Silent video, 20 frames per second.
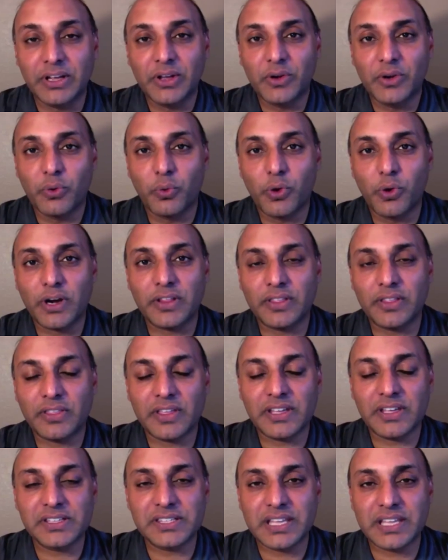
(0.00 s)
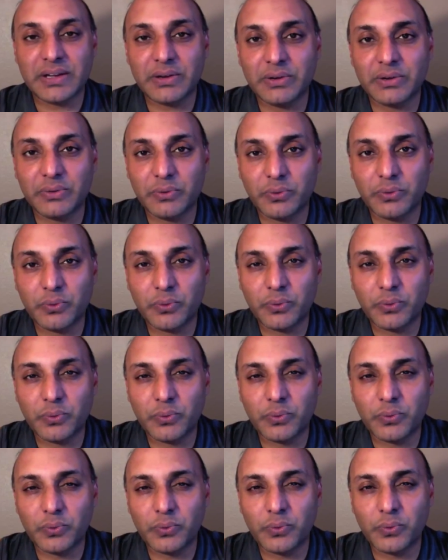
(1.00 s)
One of the things that
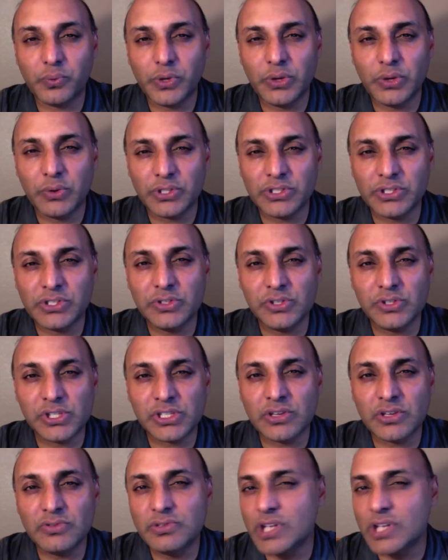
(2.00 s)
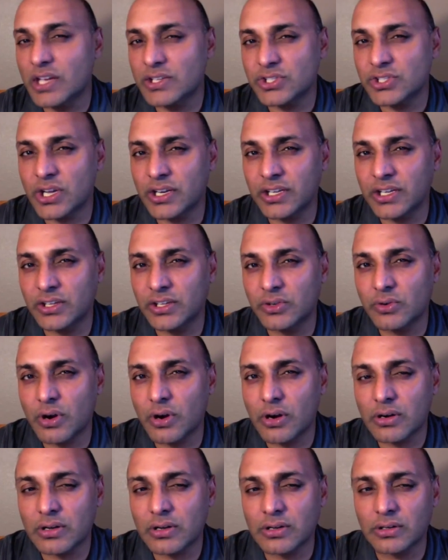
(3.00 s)
you touched on in your
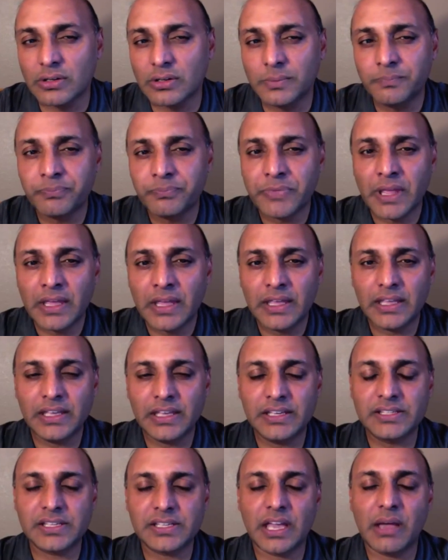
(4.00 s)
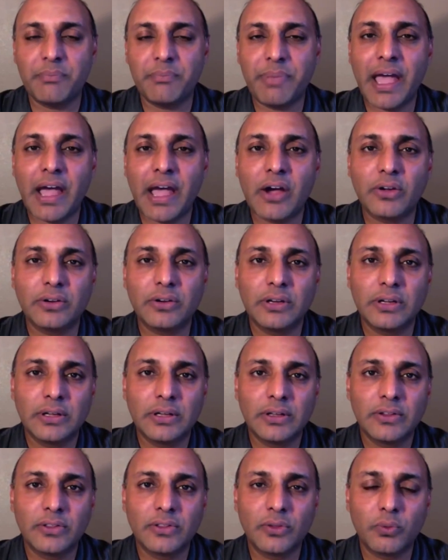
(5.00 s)
article is about
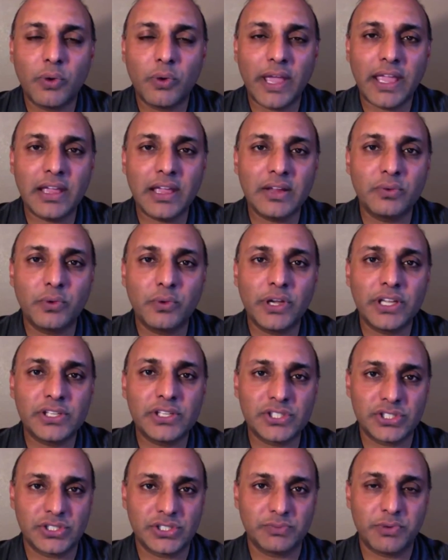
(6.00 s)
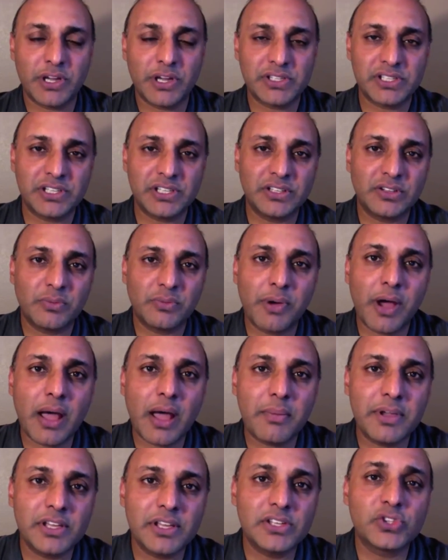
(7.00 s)
the way in which President
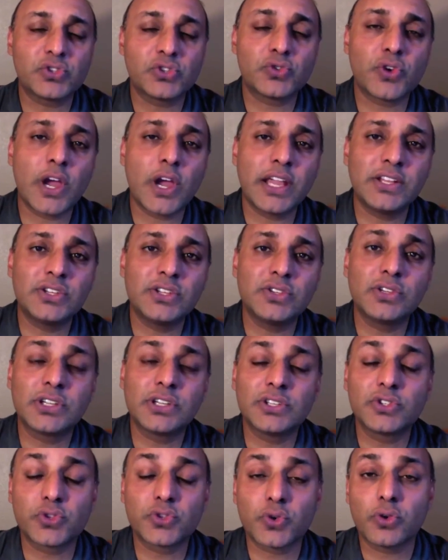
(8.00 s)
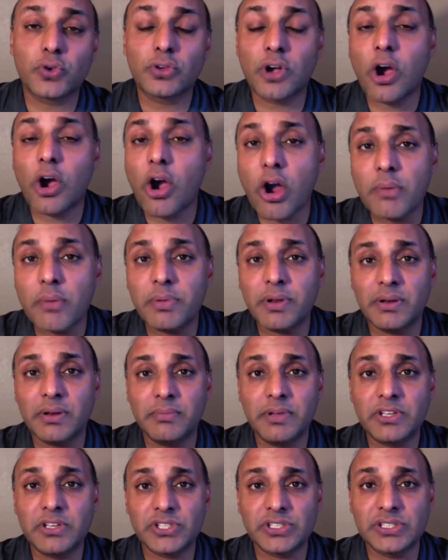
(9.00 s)
Obama is trying to control carbon
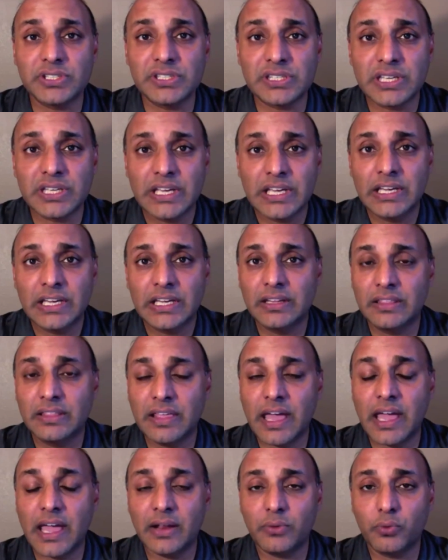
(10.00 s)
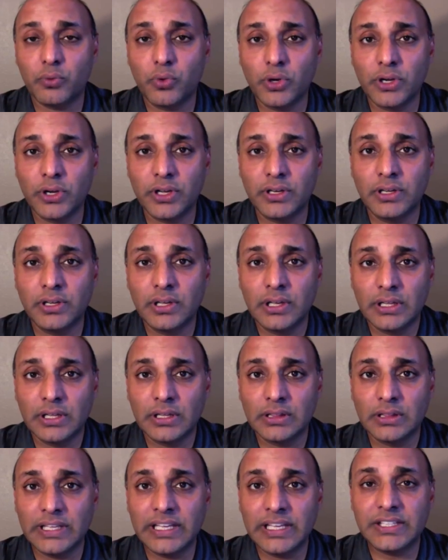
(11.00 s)
emissions that would
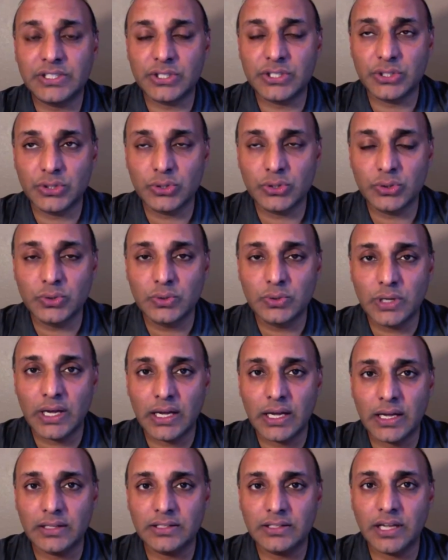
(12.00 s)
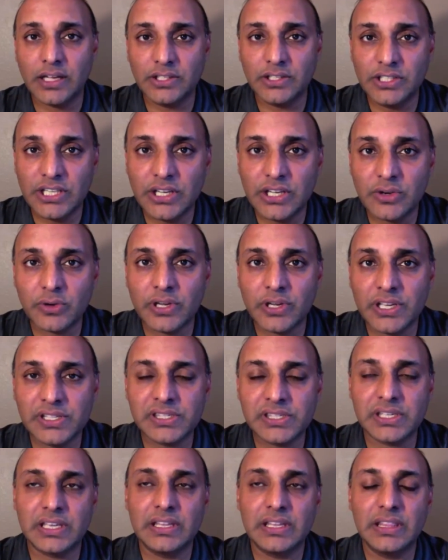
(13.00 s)
lead to a decrease
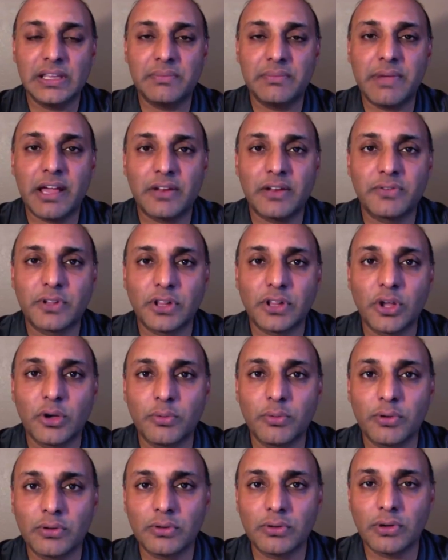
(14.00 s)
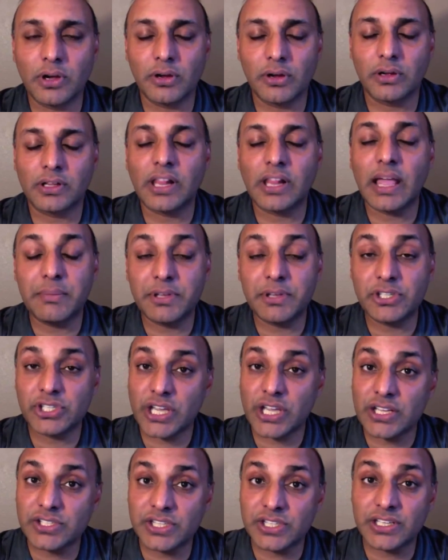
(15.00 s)
in the amount of global or climate
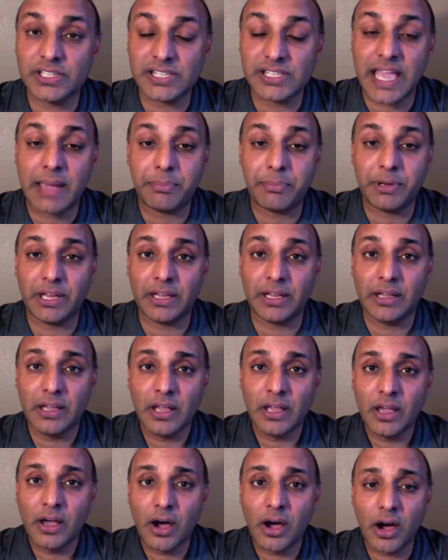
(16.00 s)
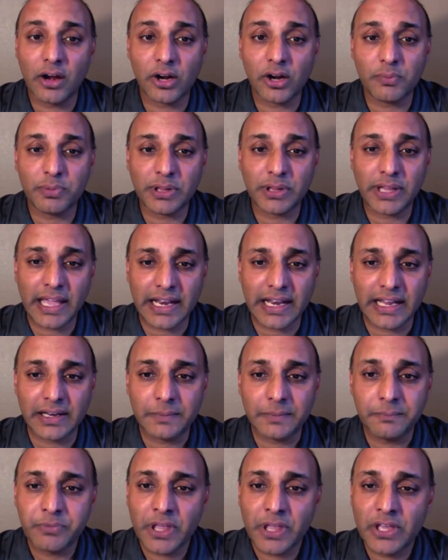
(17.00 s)
change that is happening on our planet.
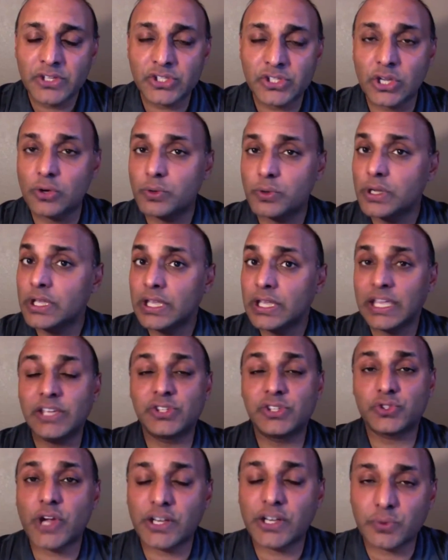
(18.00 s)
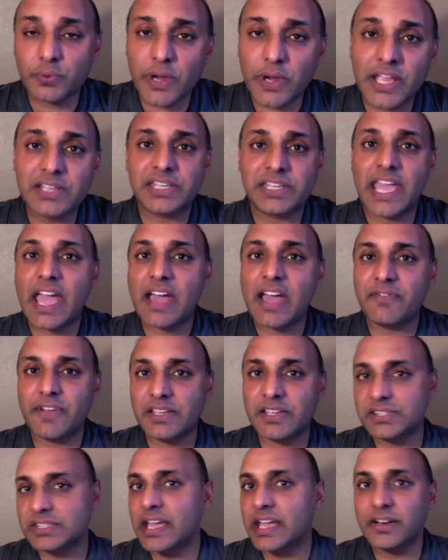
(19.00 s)
So he's tried to raise
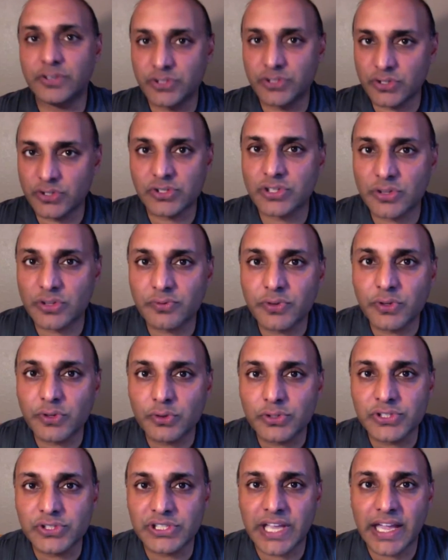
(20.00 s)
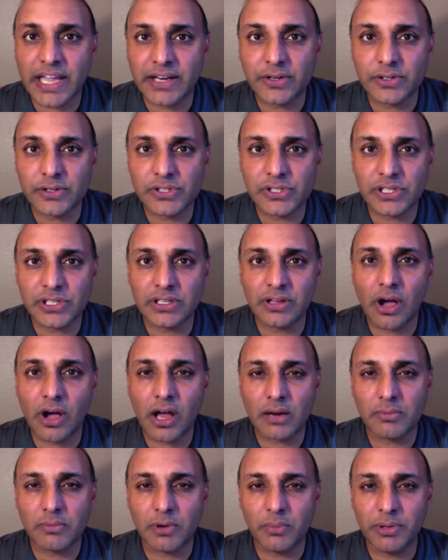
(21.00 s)
CAFE standards. Those are the fuel standards in
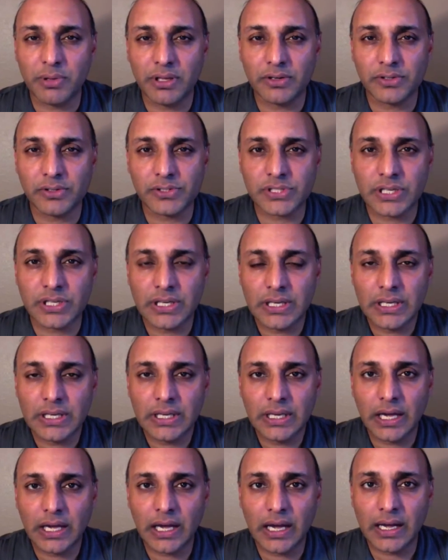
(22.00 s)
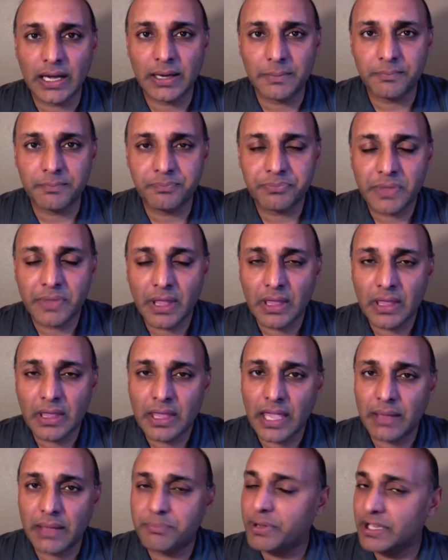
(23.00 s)
automobiles.
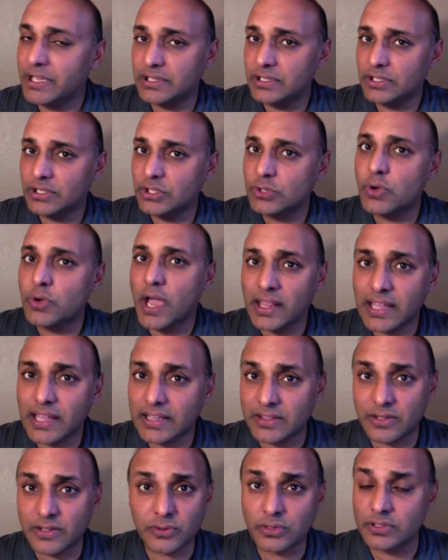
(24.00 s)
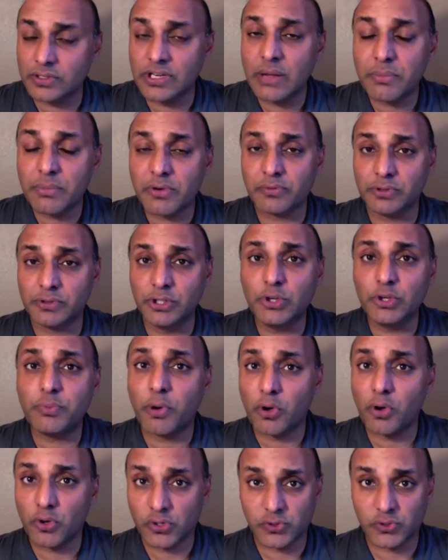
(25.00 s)
But you highlight that there are a number of
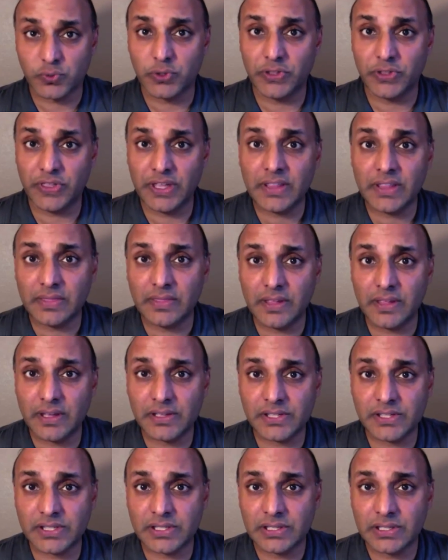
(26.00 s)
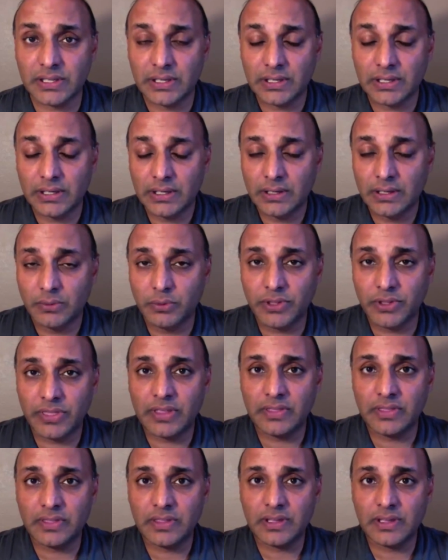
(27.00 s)
loopholes within this
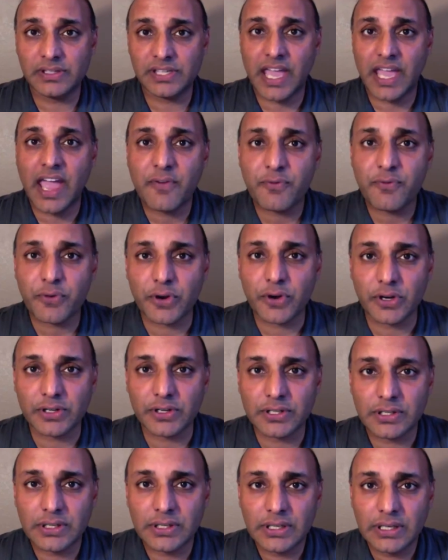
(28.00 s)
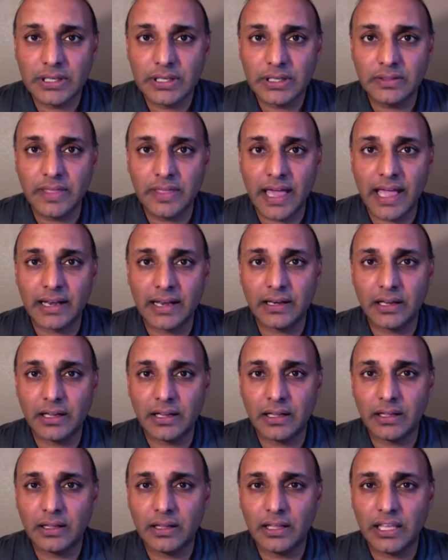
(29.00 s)
effort that
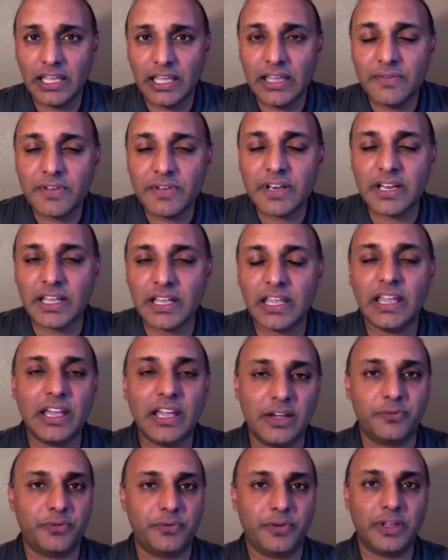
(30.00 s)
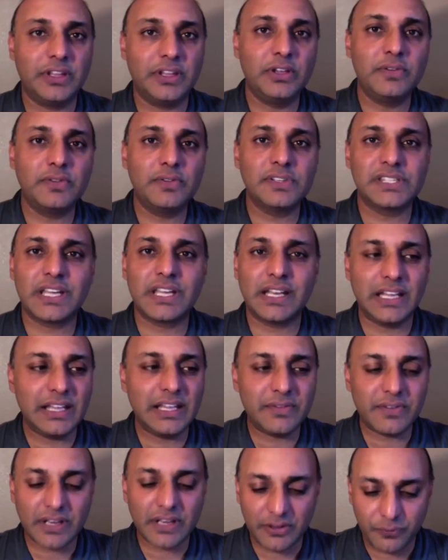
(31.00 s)
even if, and you even said,
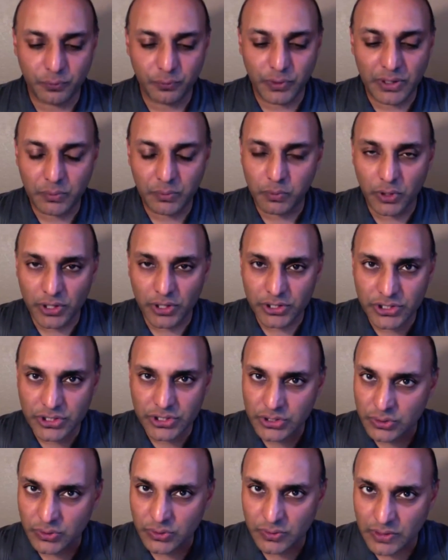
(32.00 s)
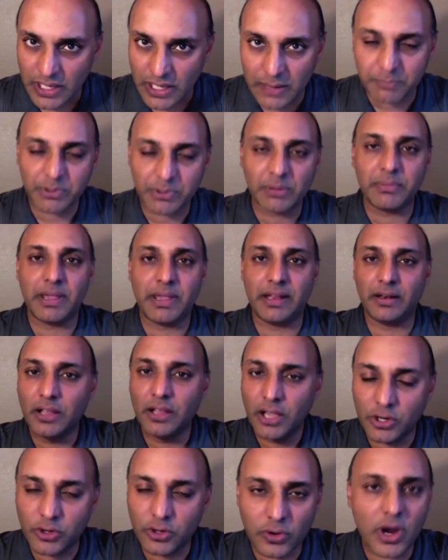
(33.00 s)
even if we were to implement
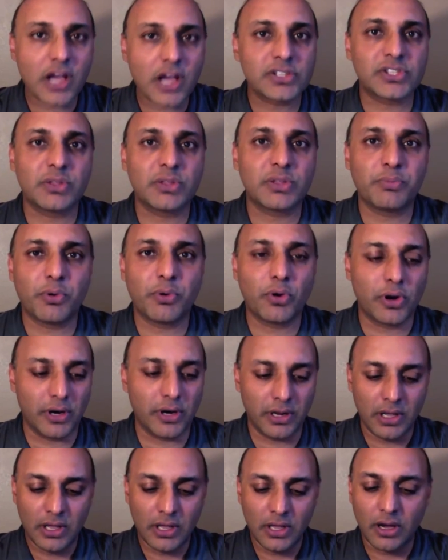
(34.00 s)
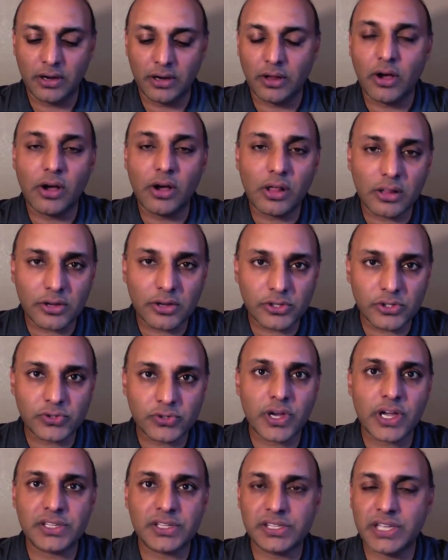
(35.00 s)
across the board on all our
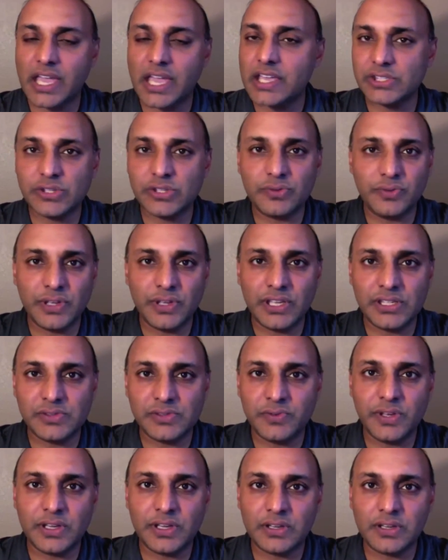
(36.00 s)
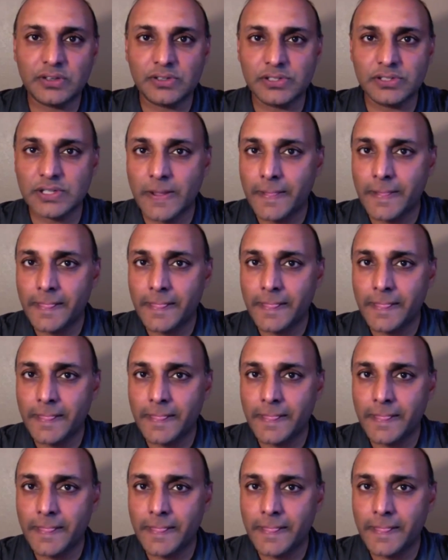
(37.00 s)
trucks, SUVs, vehicles,